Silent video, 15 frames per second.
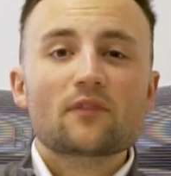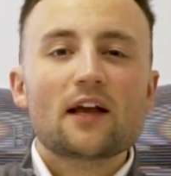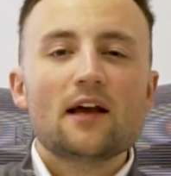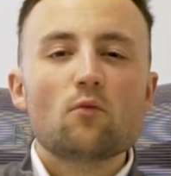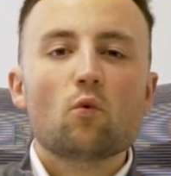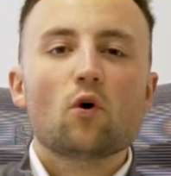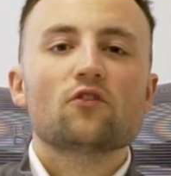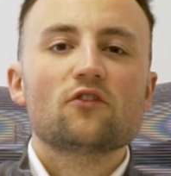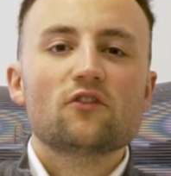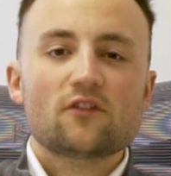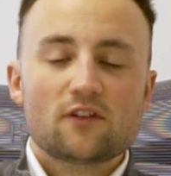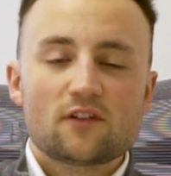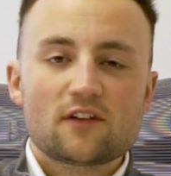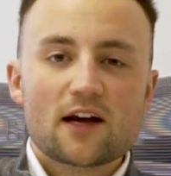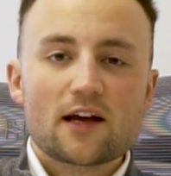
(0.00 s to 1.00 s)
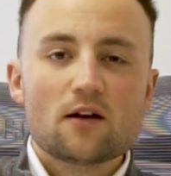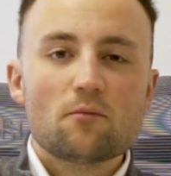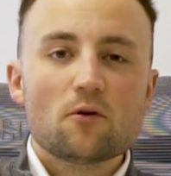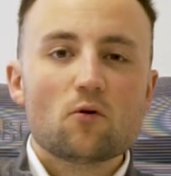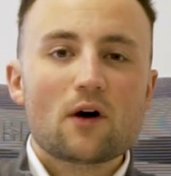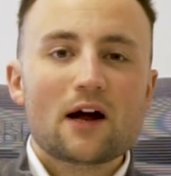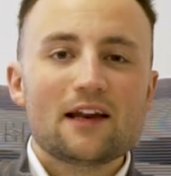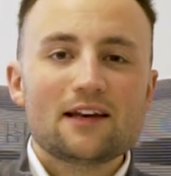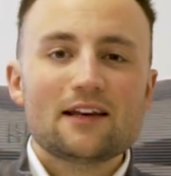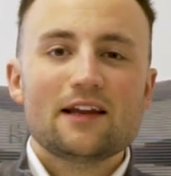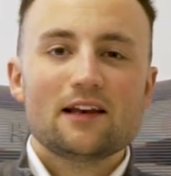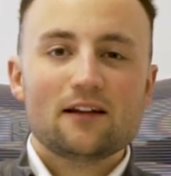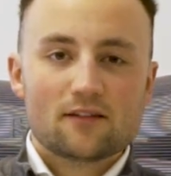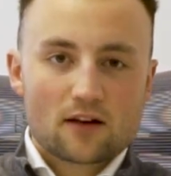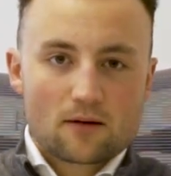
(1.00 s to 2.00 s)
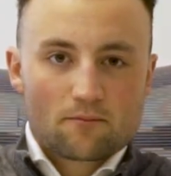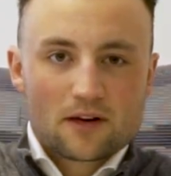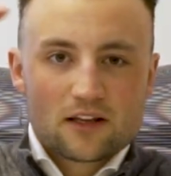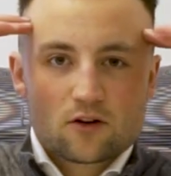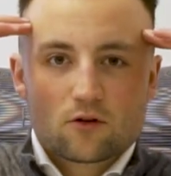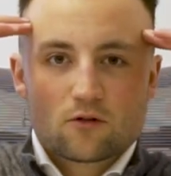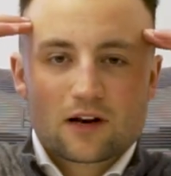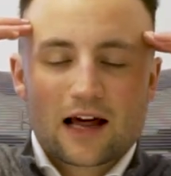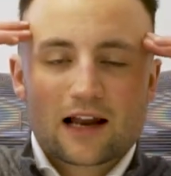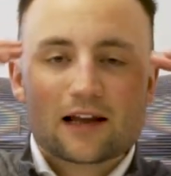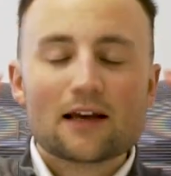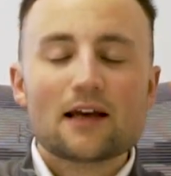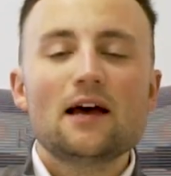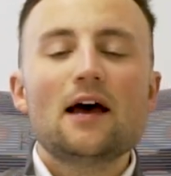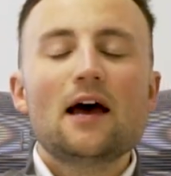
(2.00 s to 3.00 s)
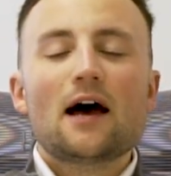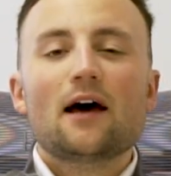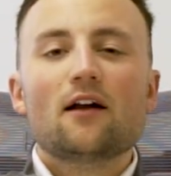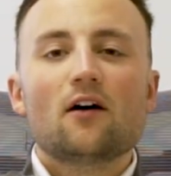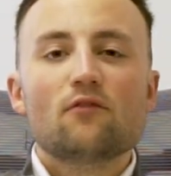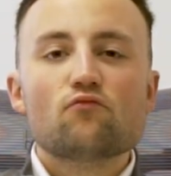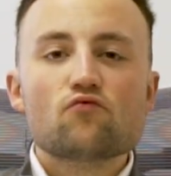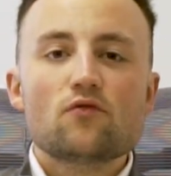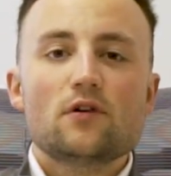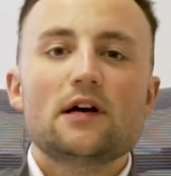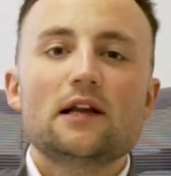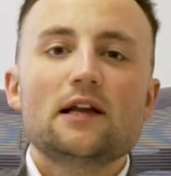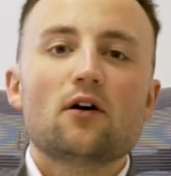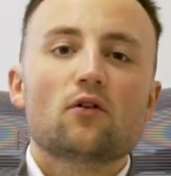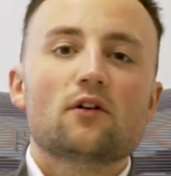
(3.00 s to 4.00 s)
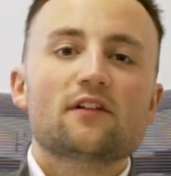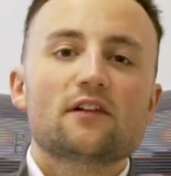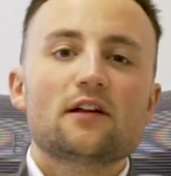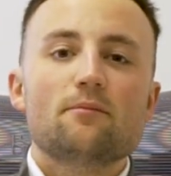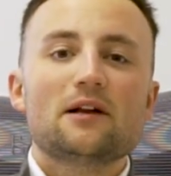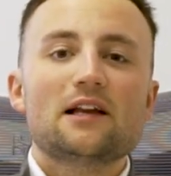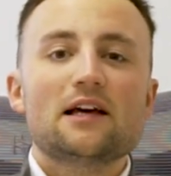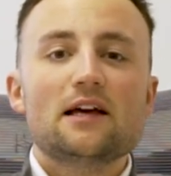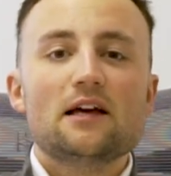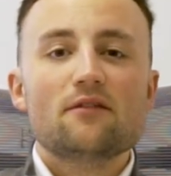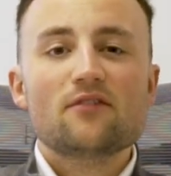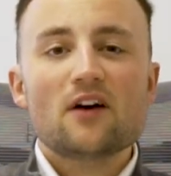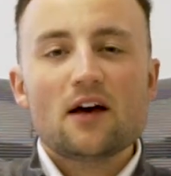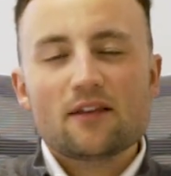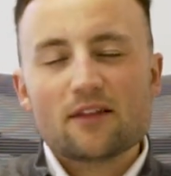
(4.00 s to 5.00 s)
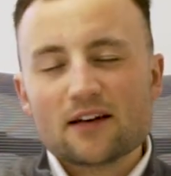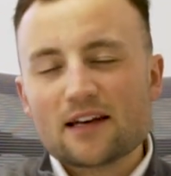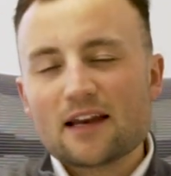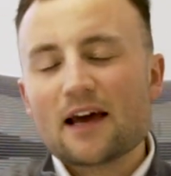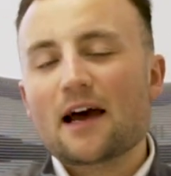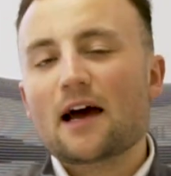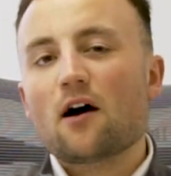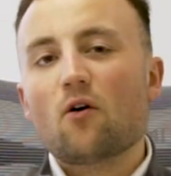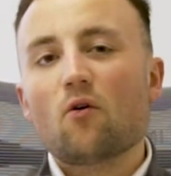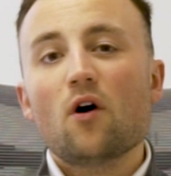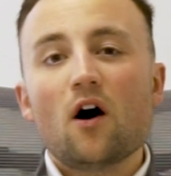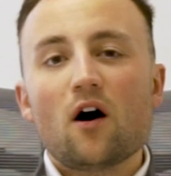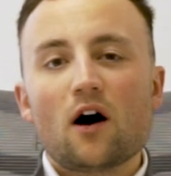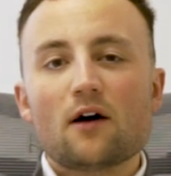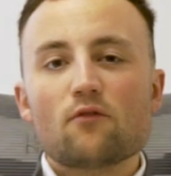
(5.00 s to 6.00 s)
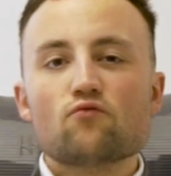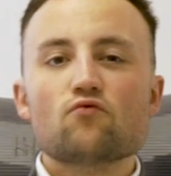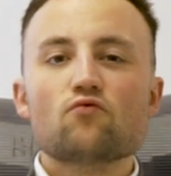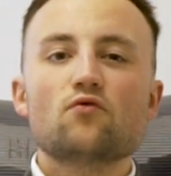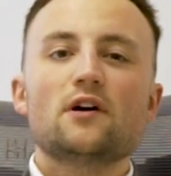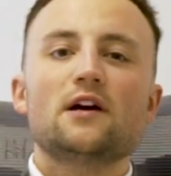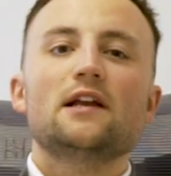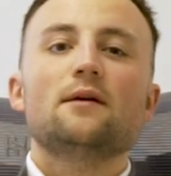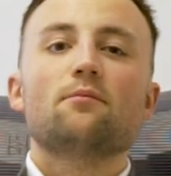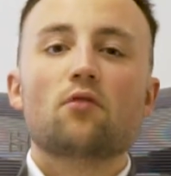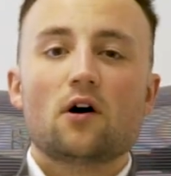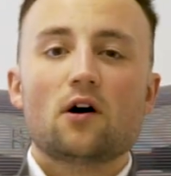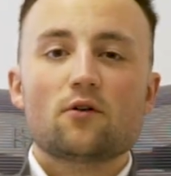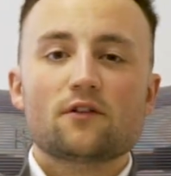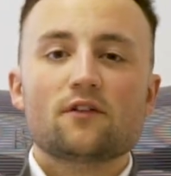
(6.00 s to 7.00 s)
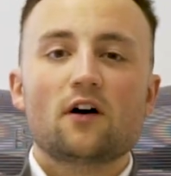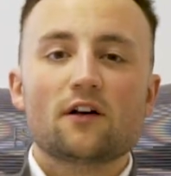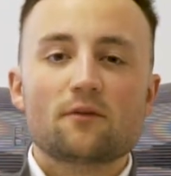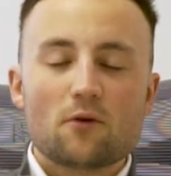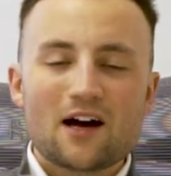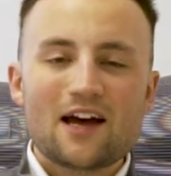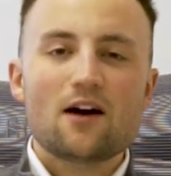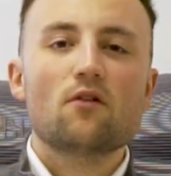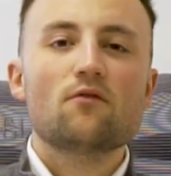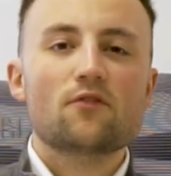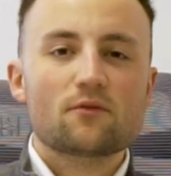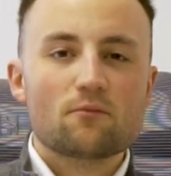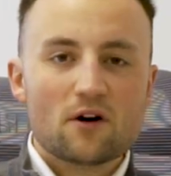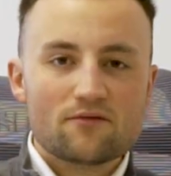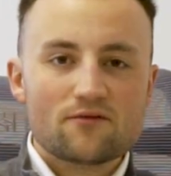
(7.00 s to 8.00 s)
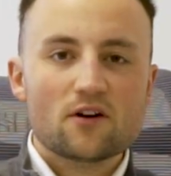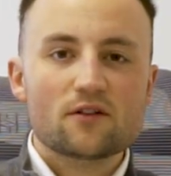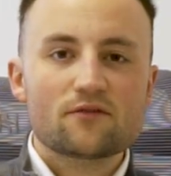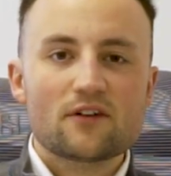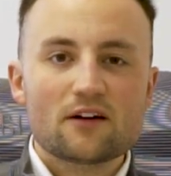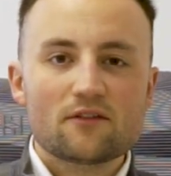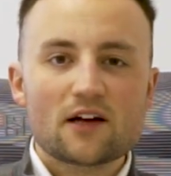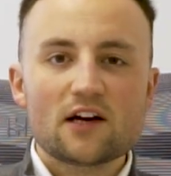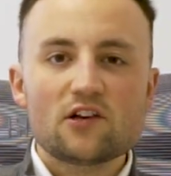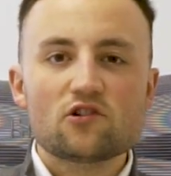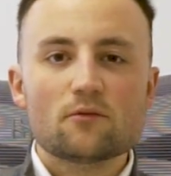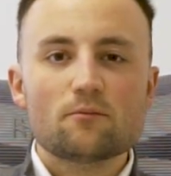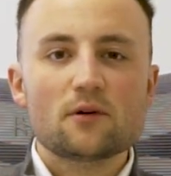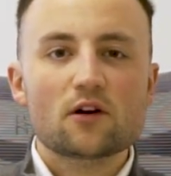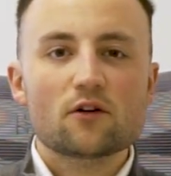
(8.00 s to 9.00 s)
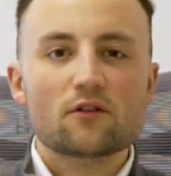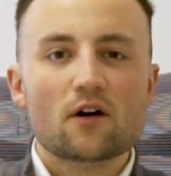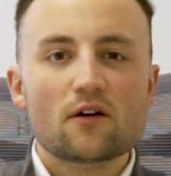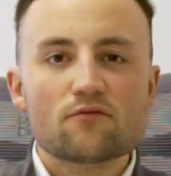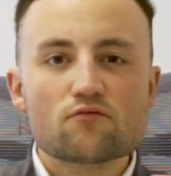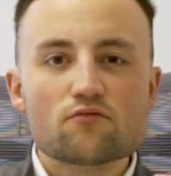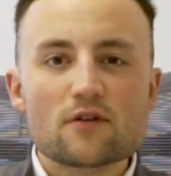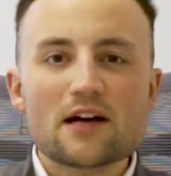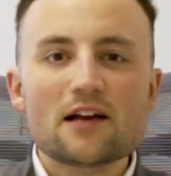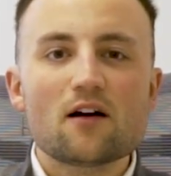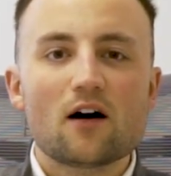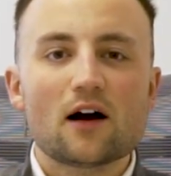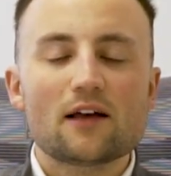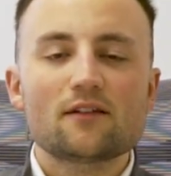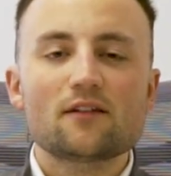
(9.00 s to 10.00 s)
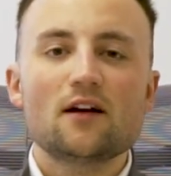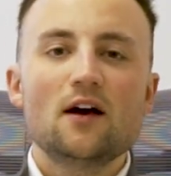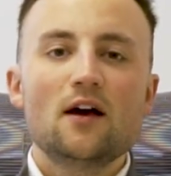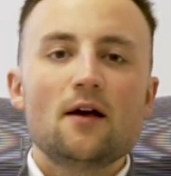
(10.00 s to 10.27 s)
It wasn't sustainable and it nearly sent me doolally. And I really honestly believe that now I really prioritise my health as my first foundation, because I've realised